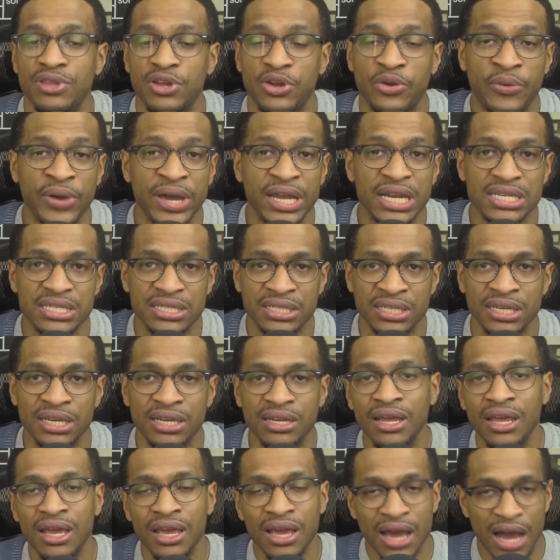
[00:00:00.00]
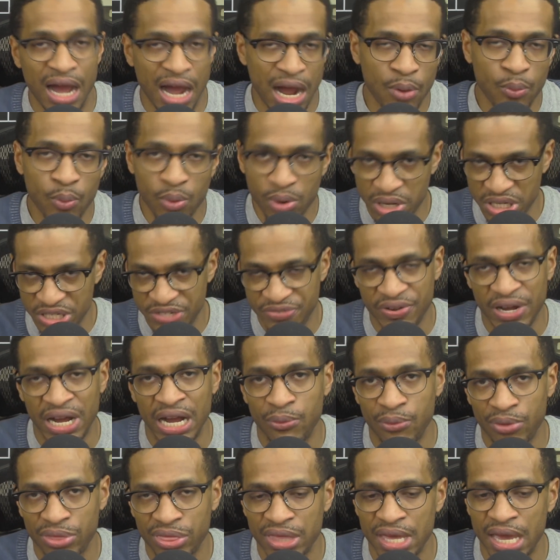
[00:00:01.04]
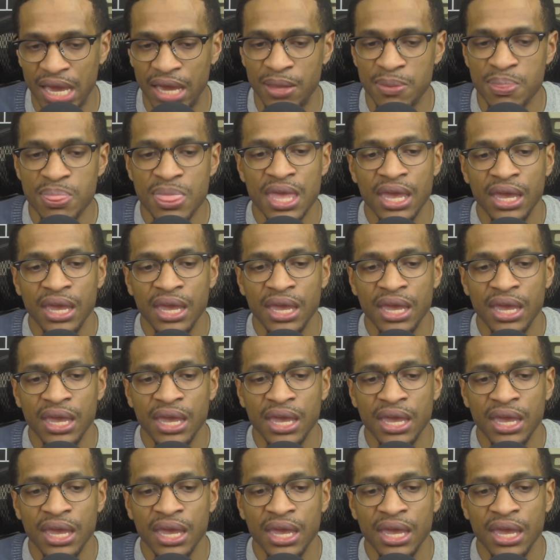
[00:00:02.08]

credits hit, I was fine with that.